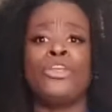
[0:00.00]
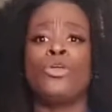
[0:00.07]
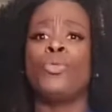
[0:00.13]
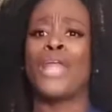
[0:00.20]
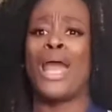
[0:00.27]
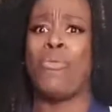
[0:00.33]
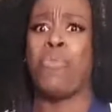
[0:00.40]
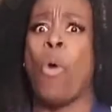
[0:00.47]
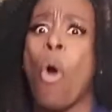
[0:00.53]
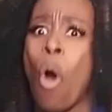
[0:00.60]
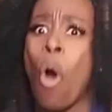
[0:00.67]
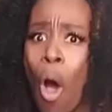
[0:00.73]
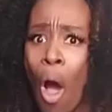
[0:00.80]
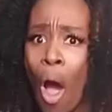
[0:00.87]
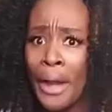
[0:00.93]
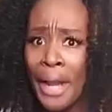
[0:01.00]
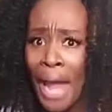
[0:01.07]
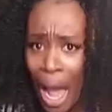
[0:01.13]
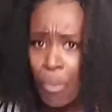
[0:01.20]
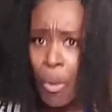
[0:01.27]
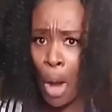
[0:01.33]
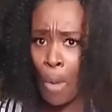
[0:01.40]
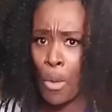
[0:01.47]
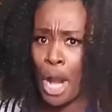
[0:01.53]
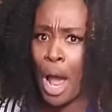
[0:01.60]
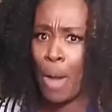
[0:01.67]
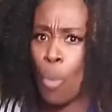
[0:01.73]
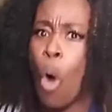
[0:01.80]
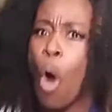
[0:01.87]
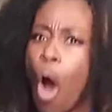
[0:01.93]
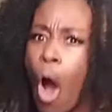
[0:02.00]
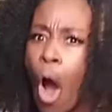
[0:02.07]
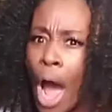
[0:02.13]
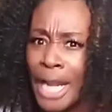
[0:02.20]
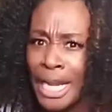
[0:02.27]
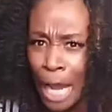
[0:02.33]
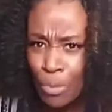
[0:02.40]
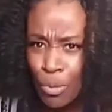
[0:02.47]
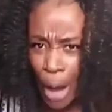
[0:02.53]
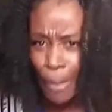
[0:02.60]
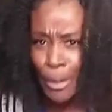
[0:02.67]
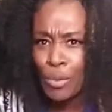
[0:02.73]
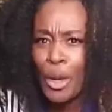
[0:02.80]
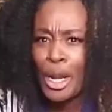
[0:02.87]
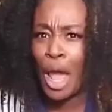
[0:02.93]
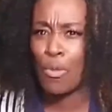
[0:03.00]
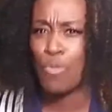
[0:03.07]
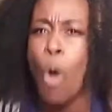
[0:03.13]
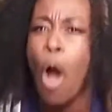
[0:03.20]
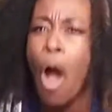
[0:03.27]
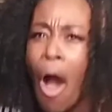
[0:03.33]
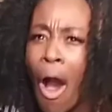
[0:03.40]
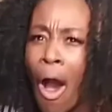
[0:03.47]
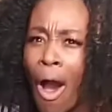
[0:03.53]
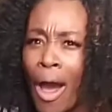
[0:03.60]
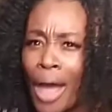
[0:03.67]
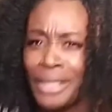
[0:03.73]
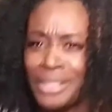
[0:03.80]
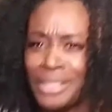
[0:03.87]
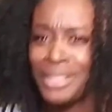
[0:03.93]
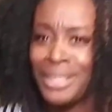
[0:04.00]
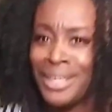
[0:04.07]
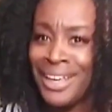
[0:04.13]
I do what I want. I wear what I want. I wear it when I want.